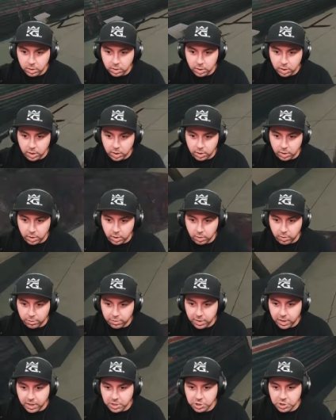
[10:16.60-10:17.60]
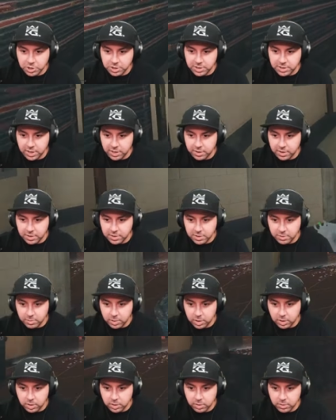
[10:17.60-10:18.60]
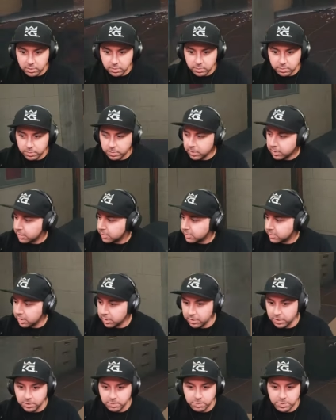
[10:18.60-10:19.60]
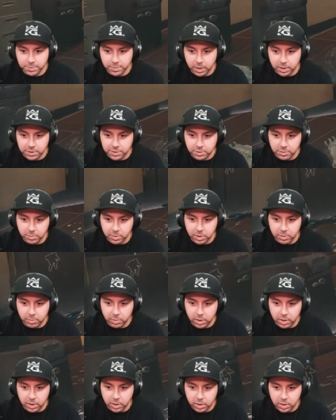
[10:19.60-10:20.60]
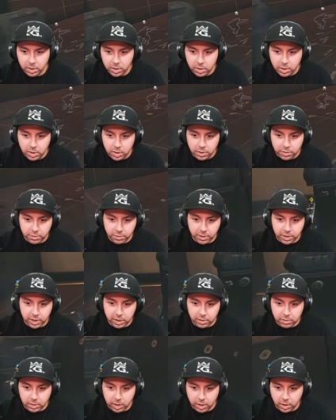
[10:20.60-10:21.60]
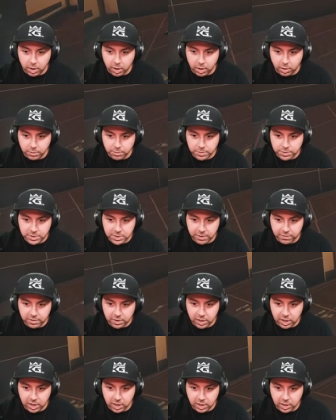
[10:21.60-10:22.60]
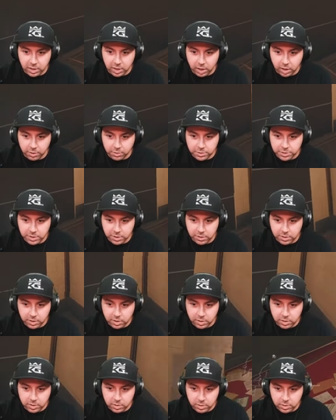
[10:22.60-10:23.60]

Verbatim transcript: I don't know. They actually just sent it to me because they sponsor me, but they're, like, I don't know, $70, $80, I think.